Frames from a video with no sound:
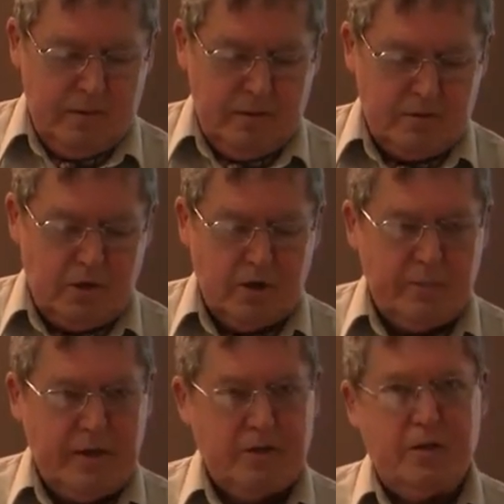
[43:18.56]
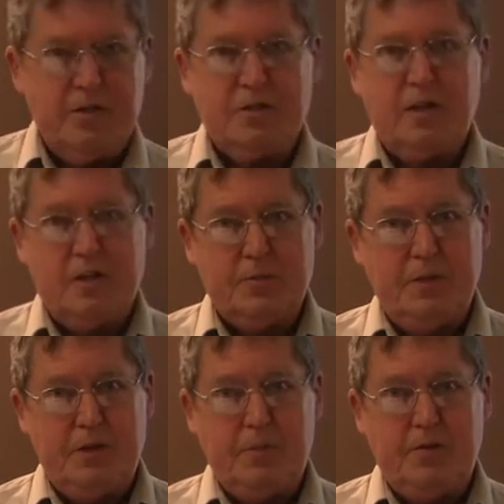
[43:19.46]
Uh, talk about his thoughts
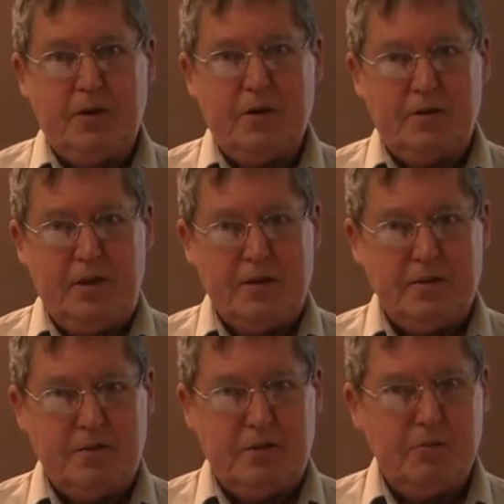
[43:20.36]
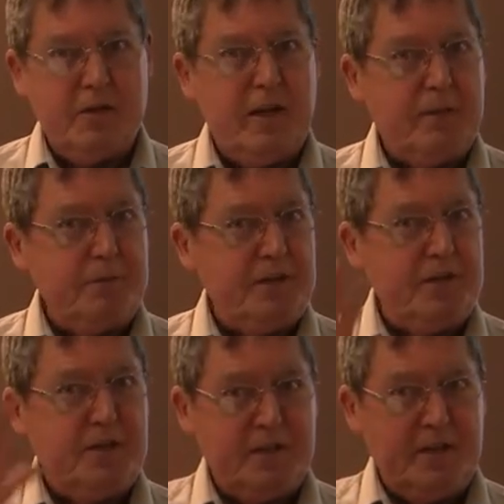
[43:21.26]
being above our thoughts. You know, we can't
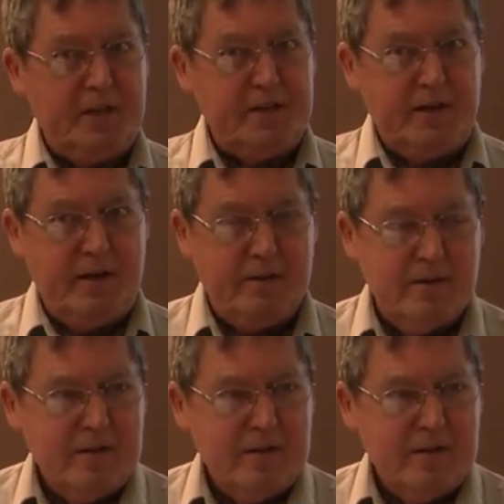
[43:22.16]
begin to get there.